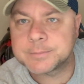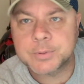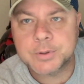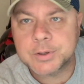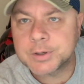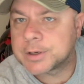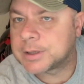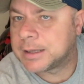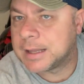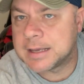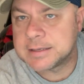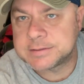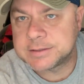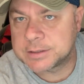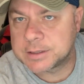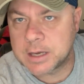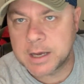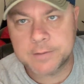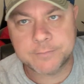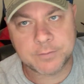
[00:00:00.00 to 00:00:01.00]
book, classic
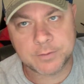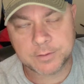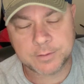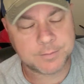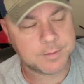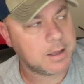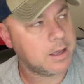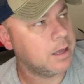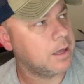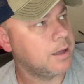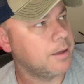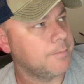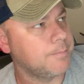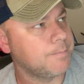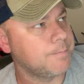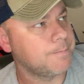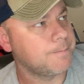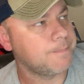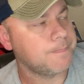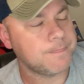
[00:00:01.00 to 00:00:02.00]
cover.
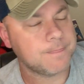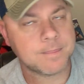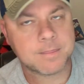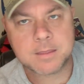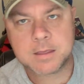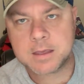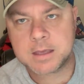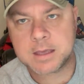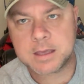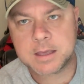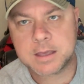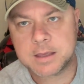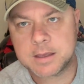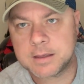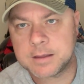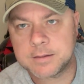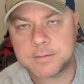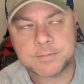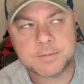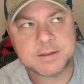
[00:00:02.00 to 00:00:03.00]

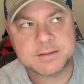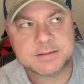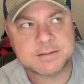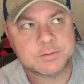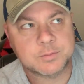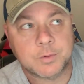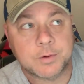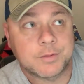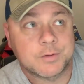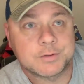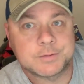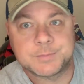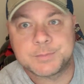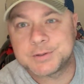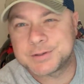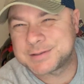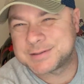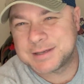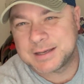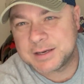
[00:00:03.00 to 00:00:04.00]
This is one of those
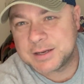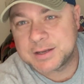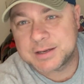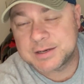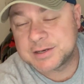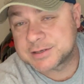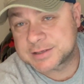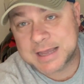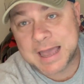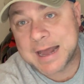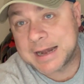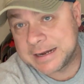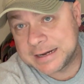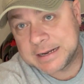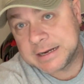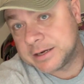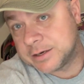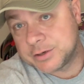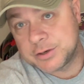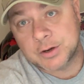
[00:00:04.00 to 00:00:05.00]
books that you just kind of
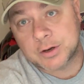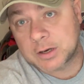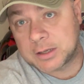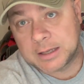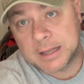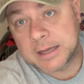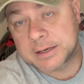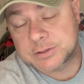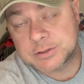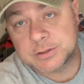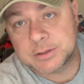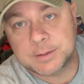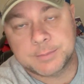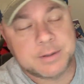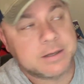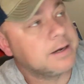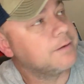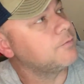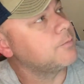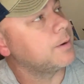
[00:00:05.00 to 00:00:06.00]
need in your collection. I
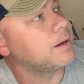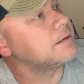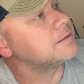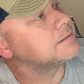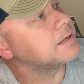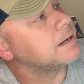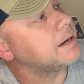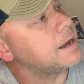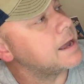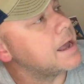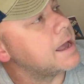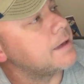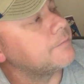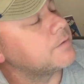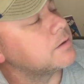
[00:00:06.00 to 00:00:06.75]
mean, everybody's got to have